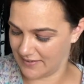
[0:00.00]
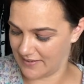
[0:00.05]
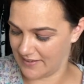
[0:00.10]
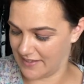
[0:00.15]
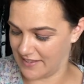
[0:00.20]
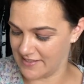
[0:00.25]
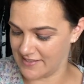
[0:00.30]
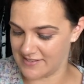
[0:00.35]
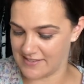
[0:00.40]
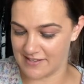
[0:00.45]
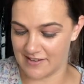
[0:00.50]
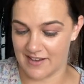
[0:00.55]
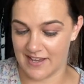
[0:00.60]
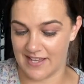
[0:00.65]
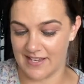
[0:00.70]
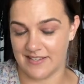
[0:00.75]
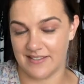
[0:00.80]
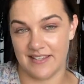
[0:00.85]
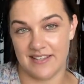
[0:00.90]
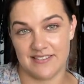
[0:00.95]

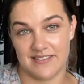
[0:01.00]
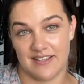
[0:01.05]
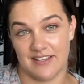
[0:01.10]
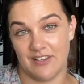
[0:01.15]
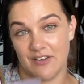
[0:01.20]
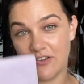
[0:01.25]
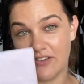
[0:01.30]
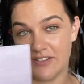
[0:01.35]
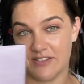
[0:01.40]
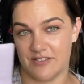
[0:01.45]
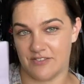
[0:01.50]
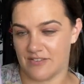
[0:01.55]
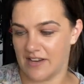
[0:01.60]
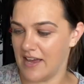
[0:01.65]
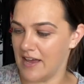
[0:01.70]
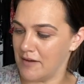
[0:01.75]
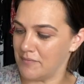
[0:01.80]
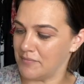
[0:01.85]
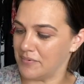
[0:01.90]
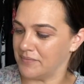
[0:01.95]
Inside, there's a longer strap.